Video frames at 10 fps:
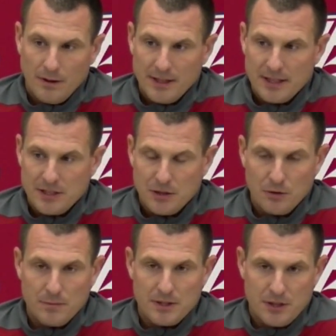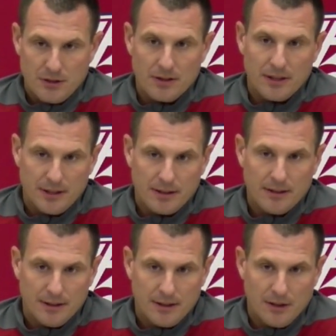Well, I think he showed maturity,
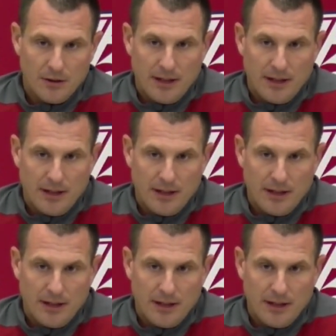you know,